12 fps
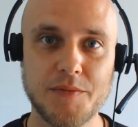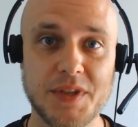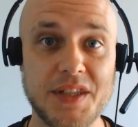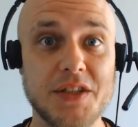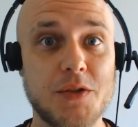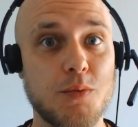
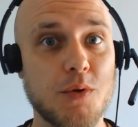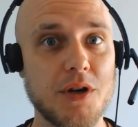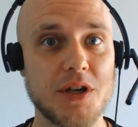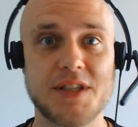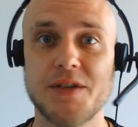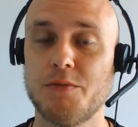This
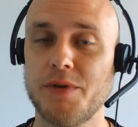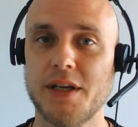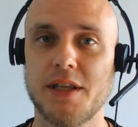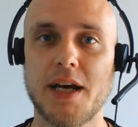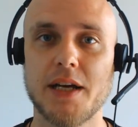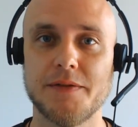works in real
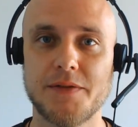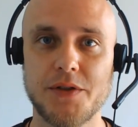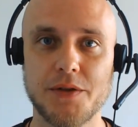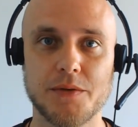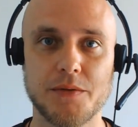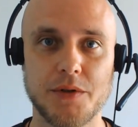life too.